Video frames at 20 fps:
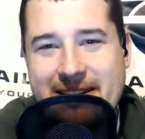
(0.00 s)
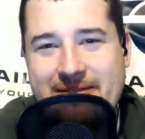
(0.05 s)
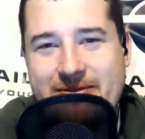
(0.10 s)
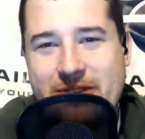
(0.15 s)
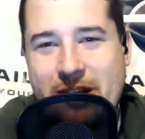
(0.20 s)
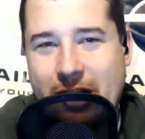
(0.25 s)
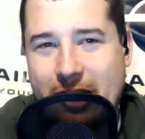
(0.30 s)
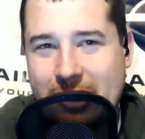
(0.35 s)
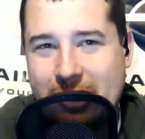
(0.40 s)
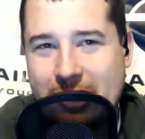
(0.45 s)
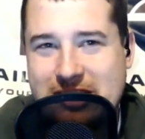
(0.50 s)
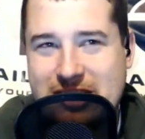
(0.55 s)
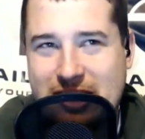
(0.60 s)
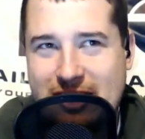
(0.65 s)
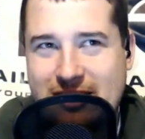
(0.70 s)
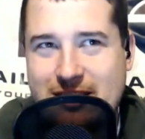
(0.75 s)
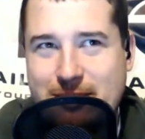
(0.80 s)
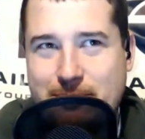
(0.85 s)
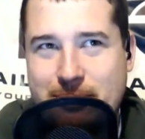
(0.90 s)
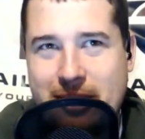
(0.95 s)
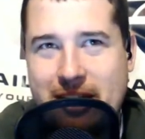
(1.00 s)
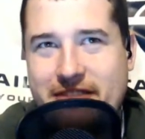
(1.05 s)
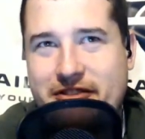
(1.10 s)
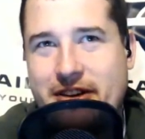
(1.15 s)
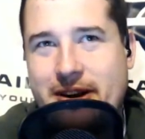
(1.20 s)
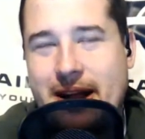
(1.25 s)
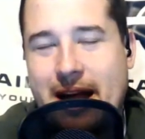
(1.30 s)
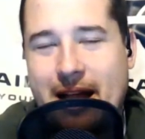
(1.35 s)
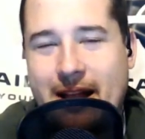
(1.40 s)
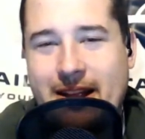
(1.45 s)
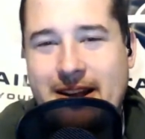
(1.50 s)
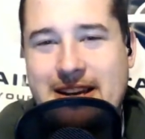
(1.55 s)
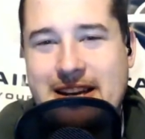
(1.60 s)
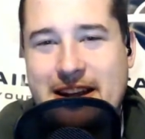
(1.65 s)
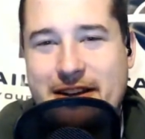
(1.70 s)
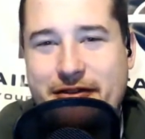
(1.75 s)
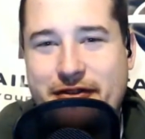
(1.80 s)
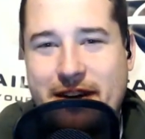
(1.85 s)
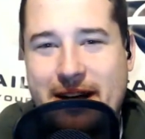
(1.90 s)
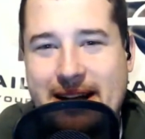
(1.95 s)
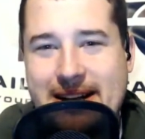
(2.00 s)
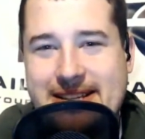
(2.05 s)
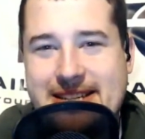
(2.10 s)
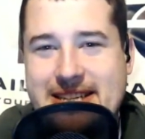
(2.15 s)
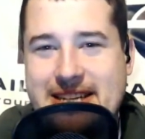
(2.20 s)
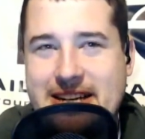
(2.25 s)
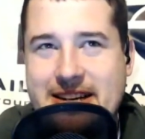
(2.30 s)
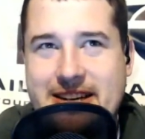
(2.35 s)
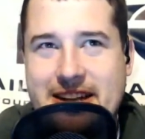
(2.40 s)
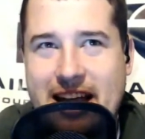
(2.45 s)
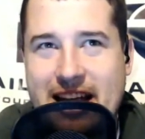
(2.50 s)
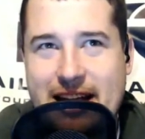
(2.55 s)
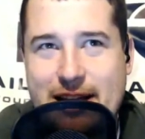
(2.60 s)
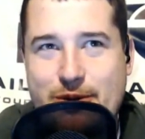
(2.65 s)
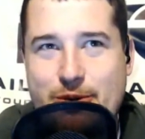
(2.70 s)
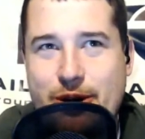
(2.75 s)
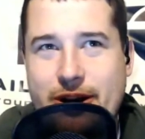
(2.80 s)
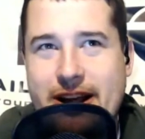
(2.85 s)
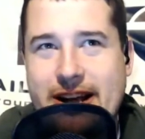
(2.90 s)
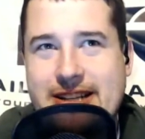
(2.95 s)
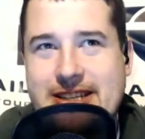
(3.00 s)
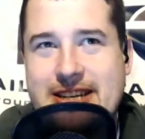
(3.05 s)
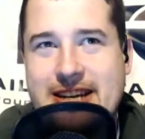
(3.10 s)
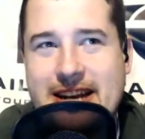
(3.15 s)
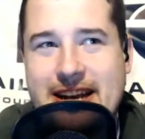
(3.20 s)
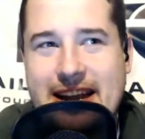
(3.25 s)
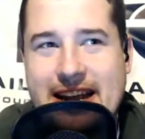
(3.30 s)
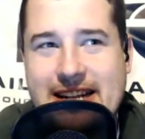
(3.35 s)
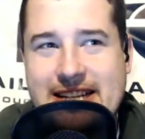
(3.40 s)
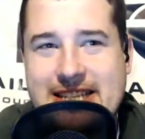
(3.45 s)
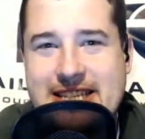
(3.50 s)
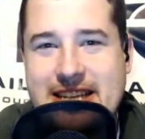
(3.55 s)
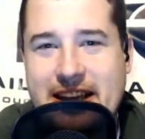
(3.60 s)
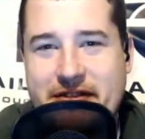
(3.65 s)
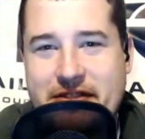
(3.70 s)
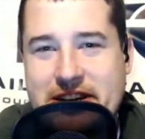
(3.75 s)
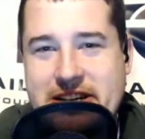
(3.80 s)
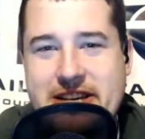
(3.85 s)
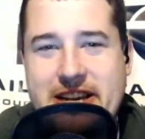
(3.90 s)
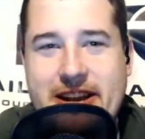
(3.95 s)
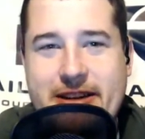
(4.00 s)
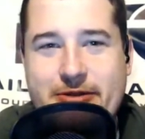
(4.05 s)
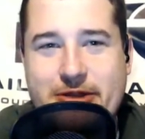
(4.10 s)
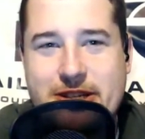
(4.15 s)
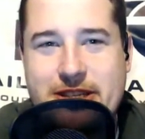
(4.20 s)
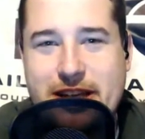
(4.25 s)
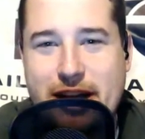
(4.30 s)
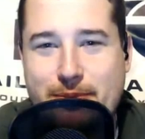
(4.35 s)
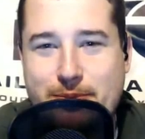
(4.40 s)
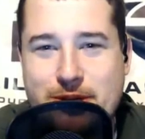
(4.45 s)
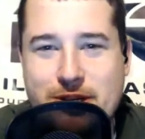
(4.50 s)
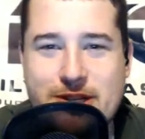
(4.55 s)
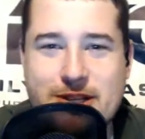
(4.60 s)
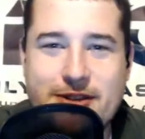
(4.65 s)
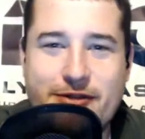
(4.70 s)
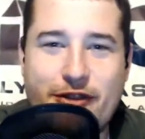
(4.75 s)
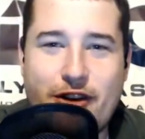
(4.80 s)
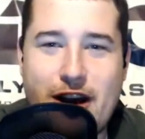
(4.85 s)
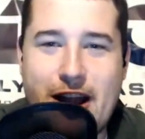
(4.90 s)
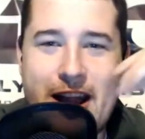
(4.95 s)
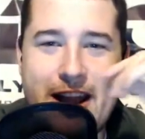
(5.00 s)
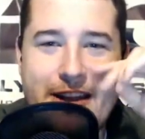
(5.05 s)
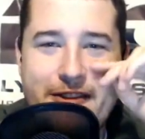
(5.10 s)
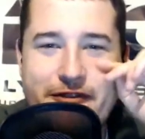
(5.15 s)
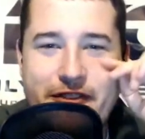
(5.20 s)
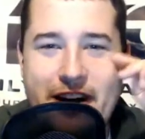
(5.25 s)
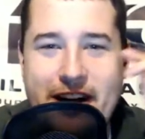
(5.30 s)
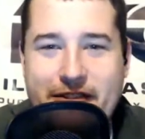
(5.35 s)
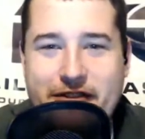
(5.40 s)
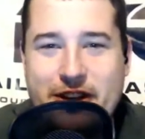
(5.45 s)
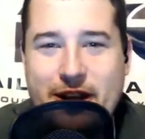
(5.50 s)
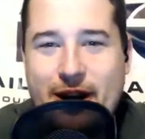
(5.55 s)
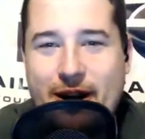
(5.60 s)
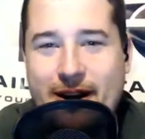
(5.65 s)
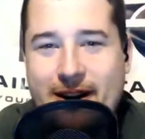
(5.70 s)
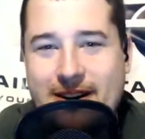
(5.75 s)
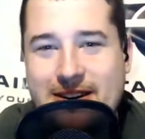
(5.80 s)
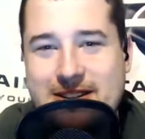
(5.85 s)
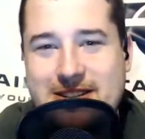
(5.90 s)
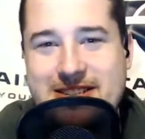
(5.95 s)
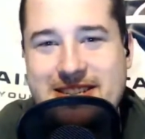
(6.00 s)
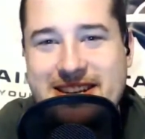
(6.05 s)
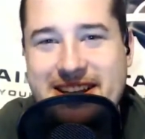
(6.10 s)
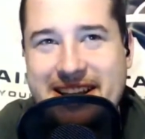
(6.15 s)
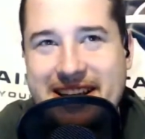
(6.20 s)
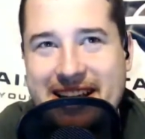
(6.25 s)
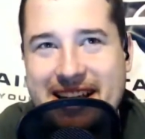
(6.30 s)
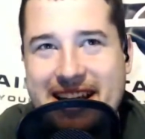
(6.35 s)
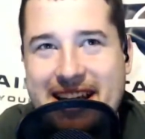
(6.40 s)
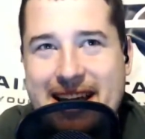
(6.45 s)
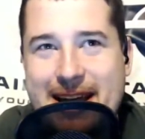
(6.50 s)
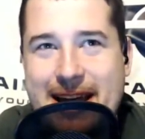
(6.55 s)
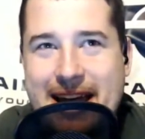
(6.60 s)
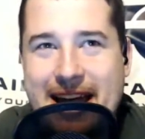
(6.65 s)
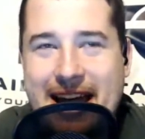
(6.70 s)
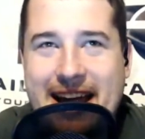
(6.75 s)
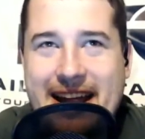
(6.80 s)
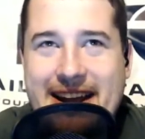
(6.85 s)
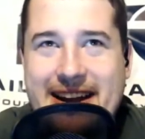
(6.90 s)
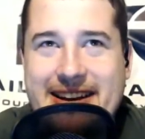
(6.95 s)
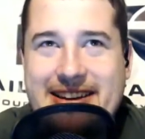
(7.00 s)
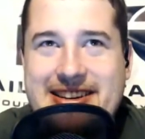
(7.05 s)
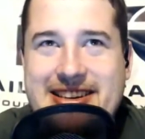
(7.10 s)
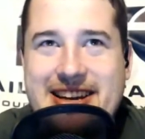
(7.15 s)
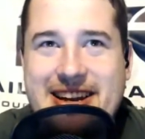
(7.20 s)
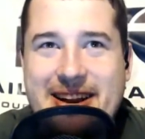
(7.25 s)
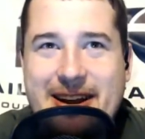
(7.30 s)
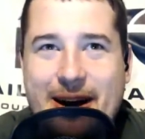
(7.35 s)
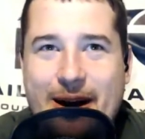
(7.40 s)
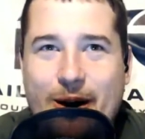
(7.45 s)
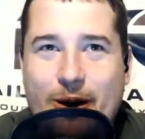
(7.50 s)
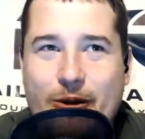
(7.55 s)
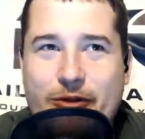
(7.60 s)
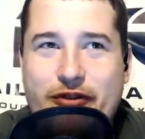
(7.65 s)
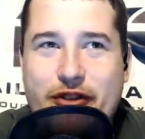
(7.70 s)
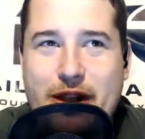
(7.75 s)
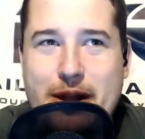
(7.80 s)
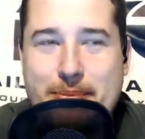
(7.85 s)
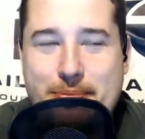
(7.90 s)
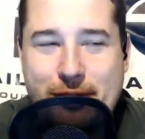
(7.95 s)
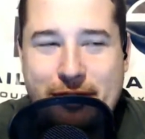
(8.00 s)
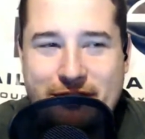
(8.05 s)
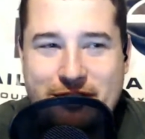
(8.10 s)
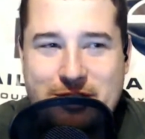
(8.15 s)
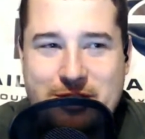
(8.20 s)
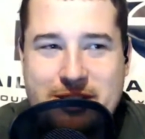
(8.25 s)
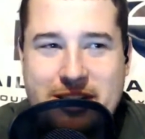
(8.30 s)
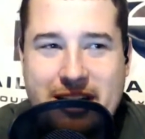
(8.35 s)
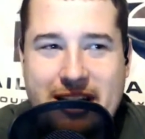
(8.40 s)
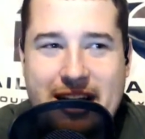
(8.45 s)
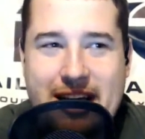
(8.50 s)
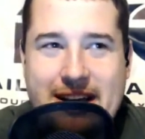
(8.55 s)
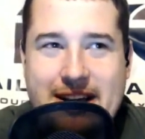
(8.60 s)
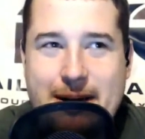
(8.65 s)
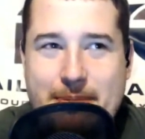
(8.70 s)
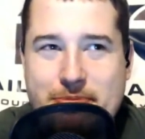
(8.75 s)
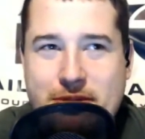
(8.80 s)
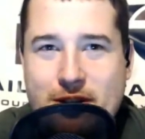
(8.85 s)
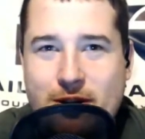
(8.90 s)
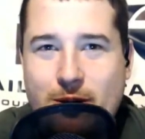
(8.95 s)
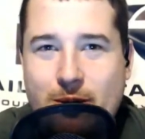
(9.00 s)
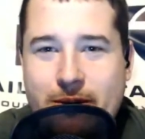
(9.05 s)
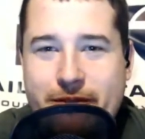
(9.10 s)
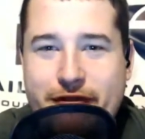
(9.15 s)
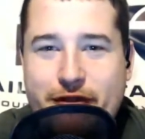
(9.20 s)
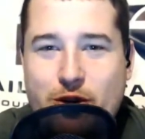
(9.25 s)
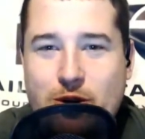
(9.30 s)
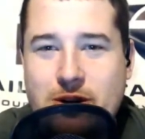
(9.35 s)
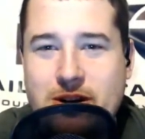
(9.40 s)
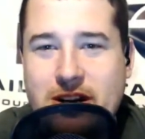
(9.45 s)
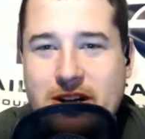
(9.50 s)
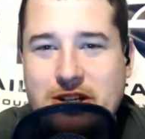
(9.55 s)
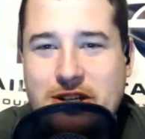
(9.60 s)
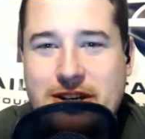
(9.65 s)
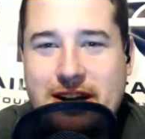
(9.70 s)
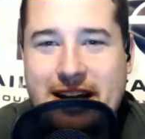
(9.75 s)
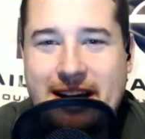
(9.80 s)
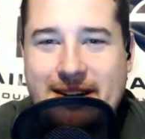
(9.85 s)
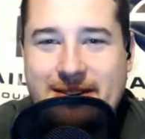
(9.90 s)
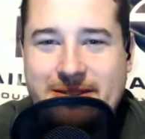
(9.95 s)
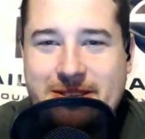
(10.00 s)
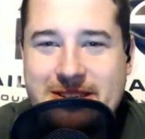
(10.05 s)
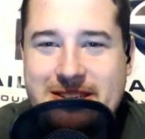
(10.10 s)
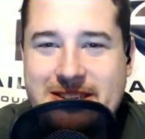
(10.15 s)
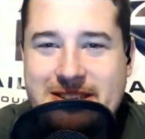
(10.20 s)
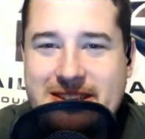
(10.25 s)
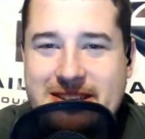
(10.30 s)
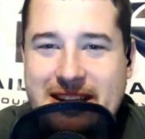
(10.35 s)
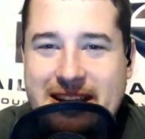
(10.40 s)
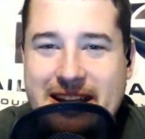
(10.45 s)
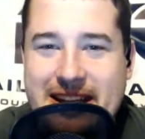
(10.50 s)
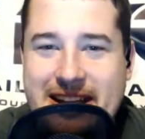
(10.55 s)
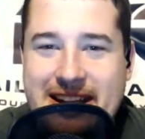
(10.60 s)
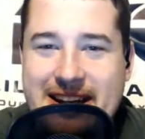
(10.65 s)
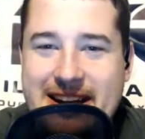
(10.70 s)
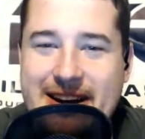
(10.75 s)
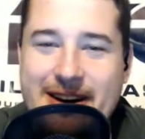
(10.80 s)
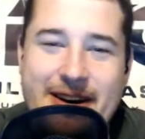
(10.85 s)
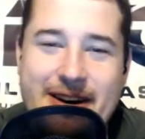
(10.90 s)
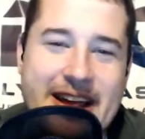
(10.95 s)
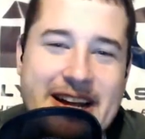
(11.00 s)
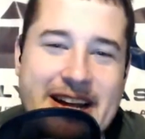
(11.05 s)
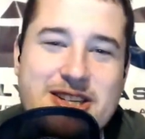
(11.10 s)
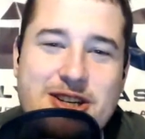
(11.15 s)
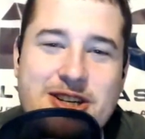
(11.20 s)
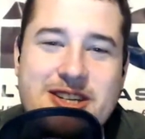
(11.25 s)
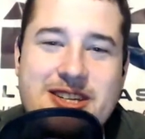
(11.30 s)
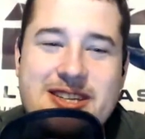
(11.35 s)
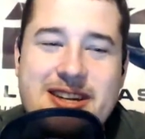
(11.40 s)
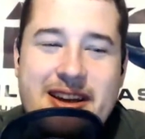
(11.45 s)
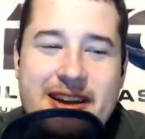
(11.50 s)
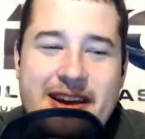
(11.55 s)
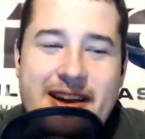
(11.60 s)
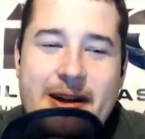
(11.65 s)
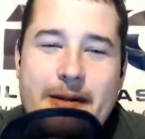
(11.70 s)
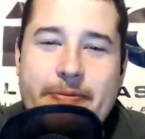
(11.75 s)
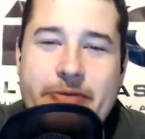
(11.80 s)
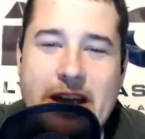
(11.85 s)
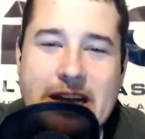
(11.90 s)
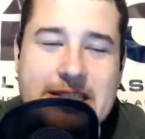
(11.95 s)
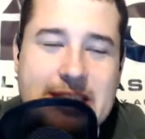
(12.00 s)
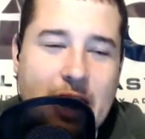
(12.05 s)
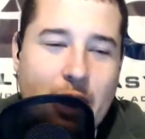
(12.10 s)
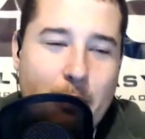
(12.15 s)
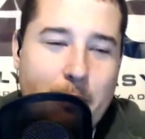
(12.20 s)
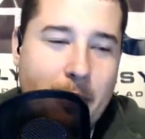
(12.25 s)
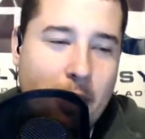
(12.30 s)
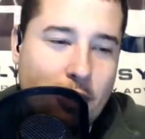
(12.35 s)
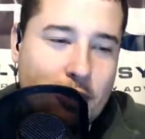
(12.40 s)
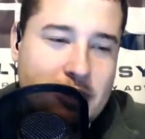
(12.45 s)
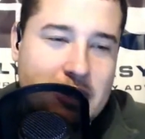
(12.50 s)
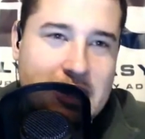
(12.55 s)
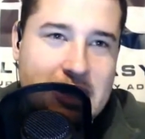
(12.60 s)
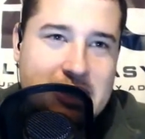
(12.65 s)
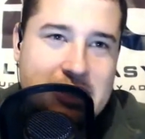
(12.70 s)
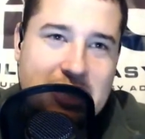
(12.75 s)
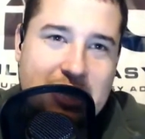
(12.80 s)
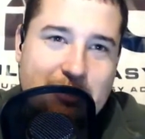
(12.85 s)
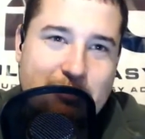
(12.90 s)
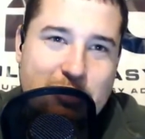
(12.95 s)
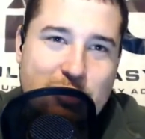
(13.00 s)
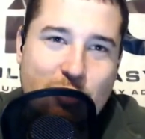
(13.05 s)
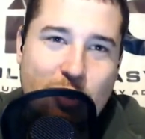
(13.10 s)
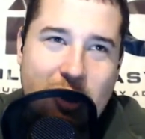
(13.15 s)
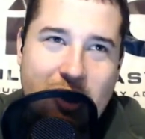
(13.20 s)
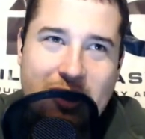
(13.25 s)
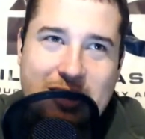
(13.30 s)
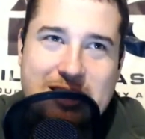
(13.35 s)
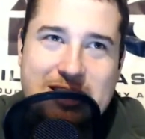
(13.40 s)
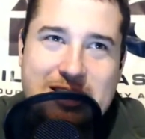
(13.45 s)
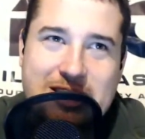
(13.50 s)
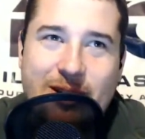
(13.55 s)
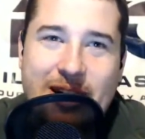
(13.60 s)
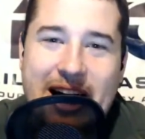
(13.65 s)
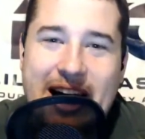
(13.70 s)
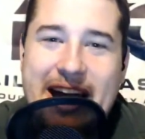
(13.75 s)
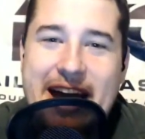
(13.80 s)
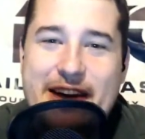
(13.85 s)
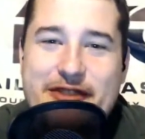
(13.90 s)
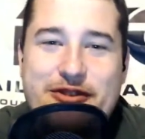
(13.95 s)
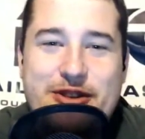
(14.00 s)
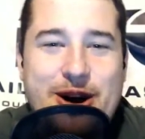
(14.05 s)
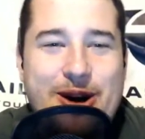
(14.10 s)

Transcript: They're going to start to play vanilla defense and Danny Woodhead's going to get 17 receptions for 85 yards and you know Philip Rivers going to end up throwing four touchdowns. Eh, you know that's just that's how both these teams work. So I have no